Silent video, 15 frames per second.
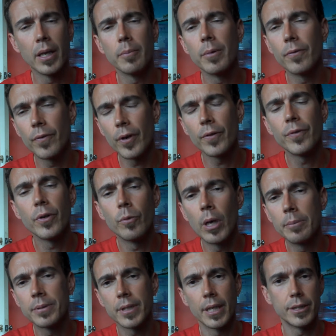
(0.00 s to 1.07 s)
but very few
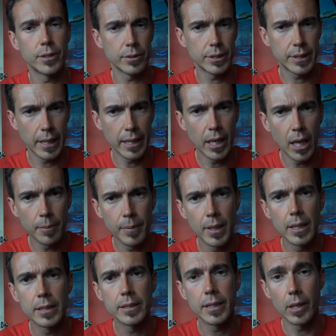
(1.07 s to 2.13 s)
websites are set up
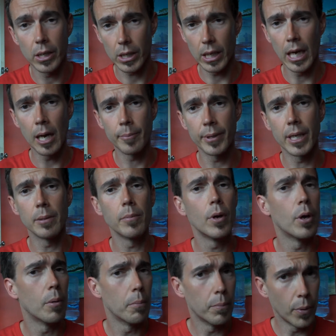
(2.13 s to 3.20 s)
to accommodate
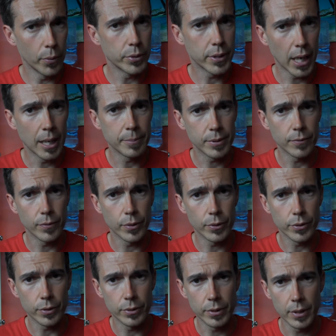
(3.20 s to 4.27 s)
both types of
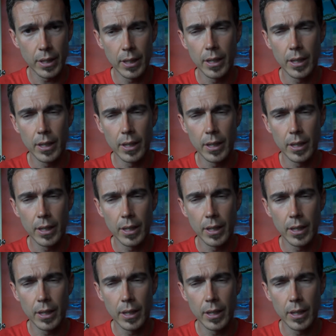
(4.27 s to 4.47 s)
users.